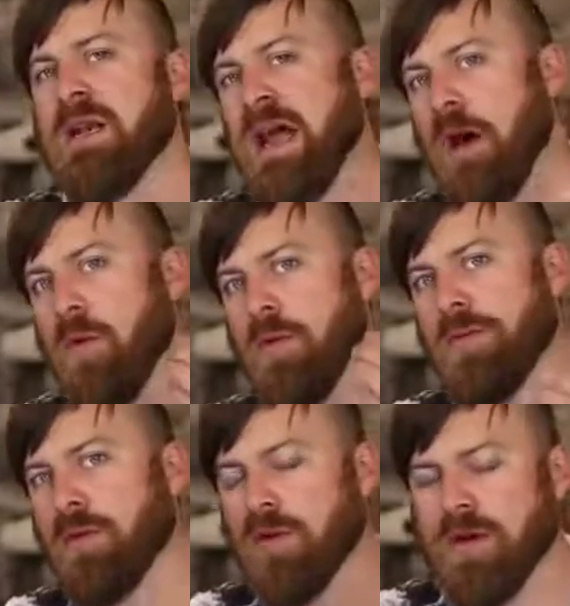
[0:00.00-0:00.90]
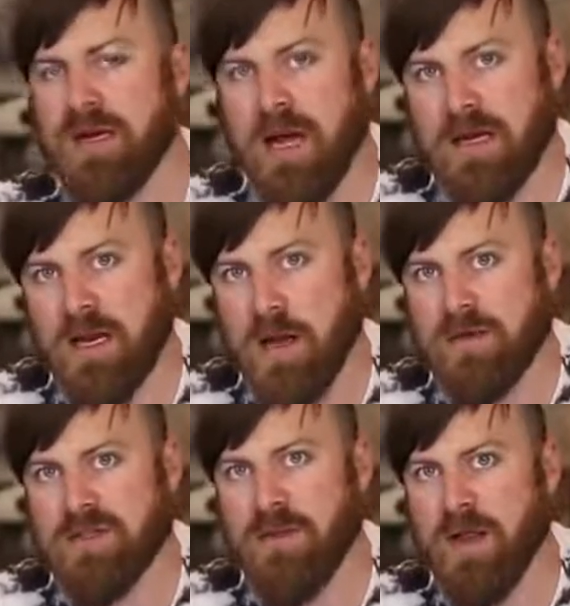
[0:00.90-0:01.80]
Now,
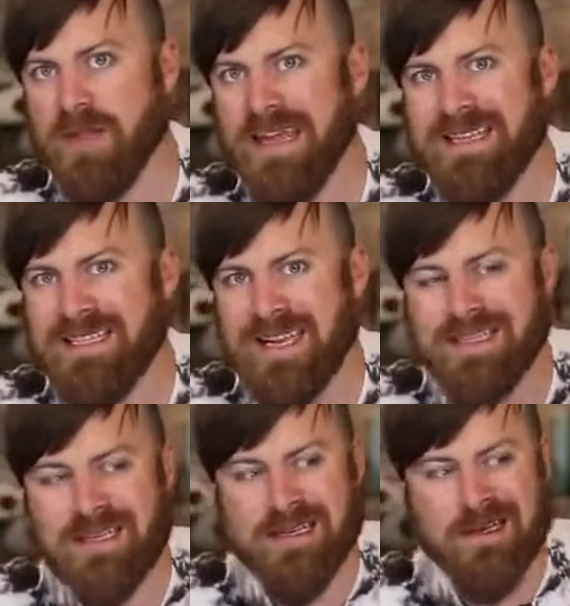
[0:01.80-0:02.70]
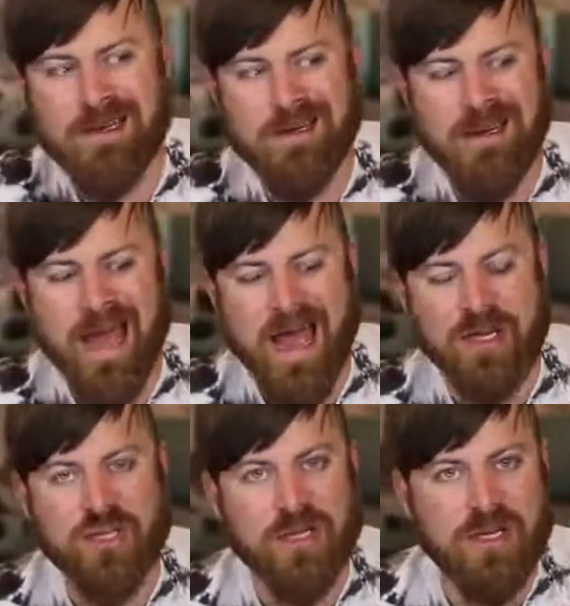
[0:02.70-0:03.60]
$39 a month, it doesn't
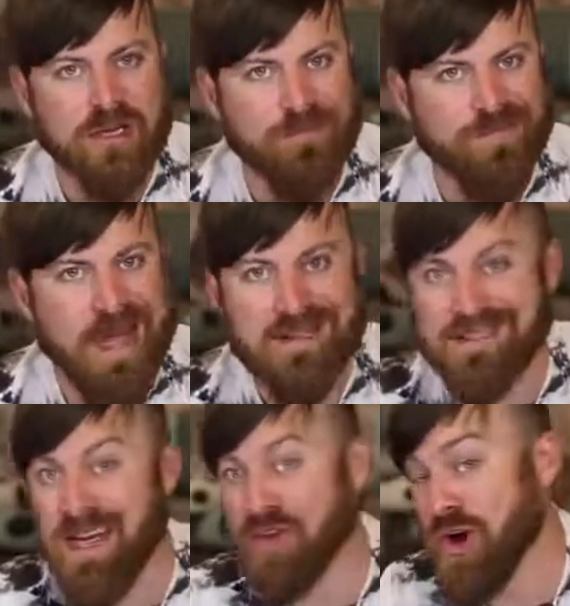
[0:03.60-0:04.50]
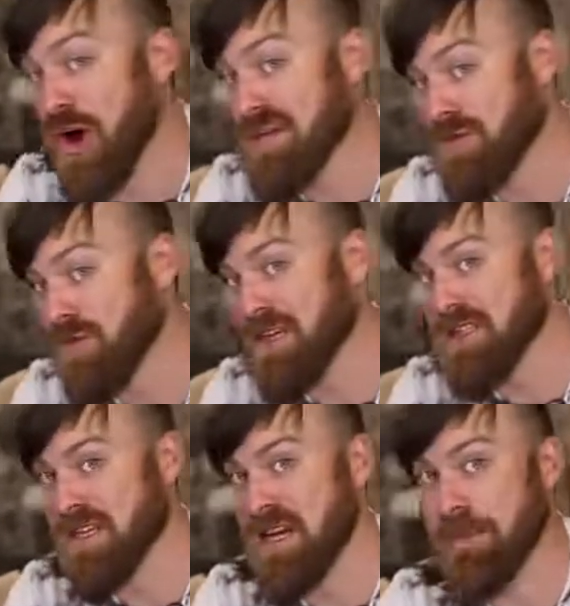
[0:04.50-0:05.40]
actually, that's not the cost for
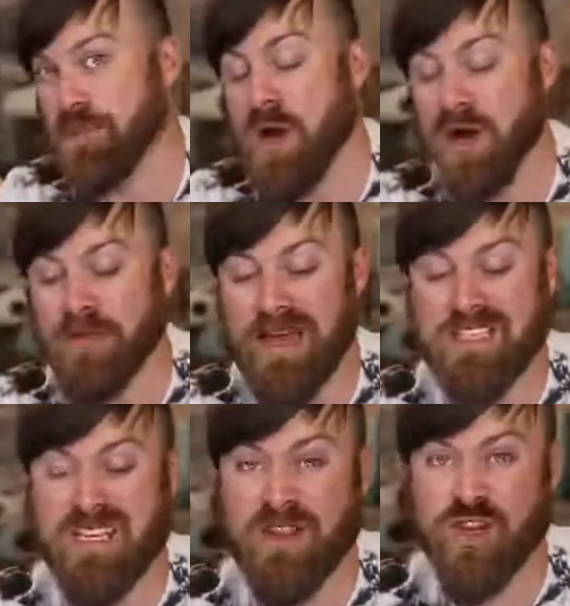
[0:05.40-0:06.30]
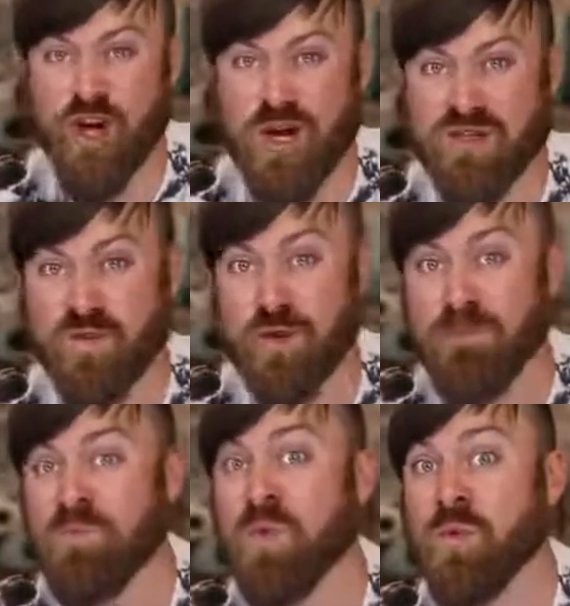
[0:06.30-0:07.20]
listing any product. That's not the cost for
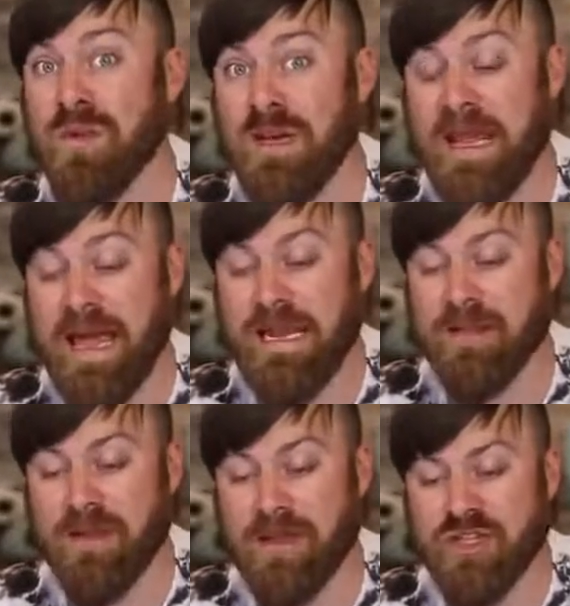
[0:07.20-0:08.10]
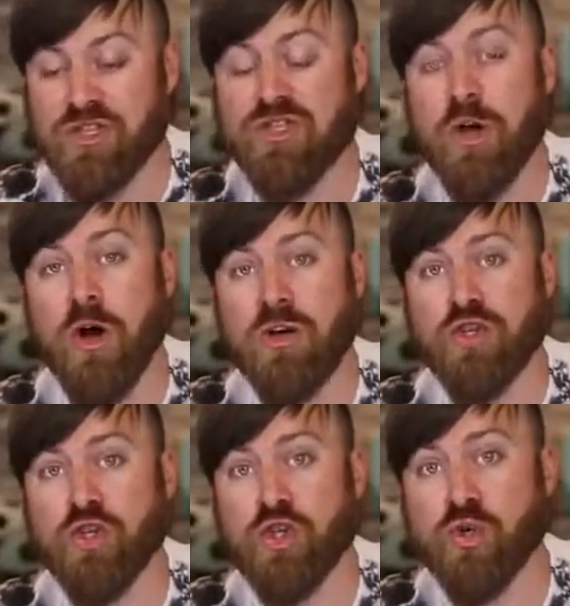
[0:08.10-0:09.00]
really anything. That's just the
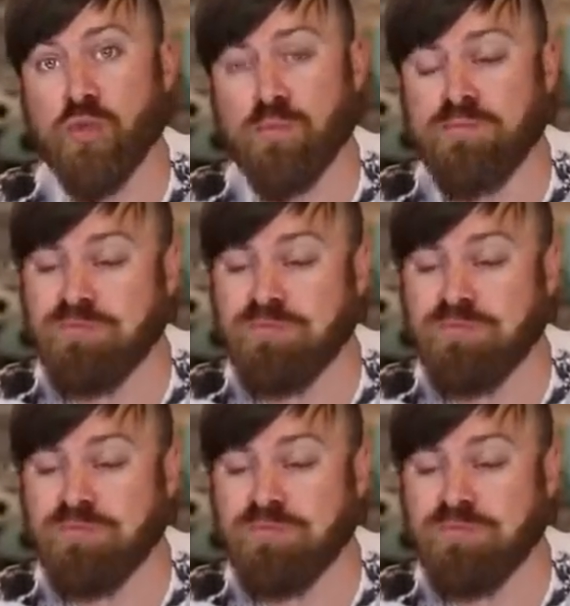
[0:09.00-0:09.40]
cost to